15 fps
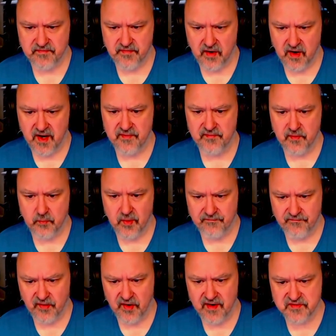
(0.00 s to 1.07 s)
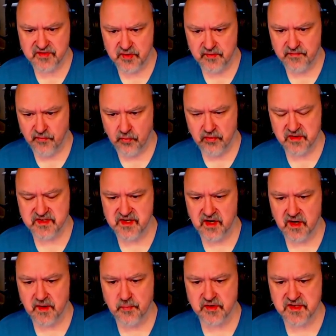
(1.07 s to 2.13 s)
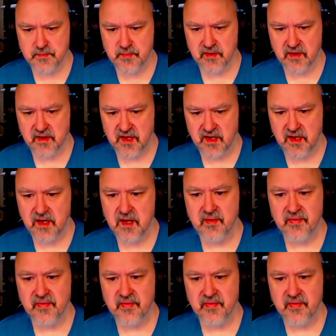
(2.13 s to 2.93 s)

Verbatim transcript: 5, and 1 5 2 4 is the only possibility.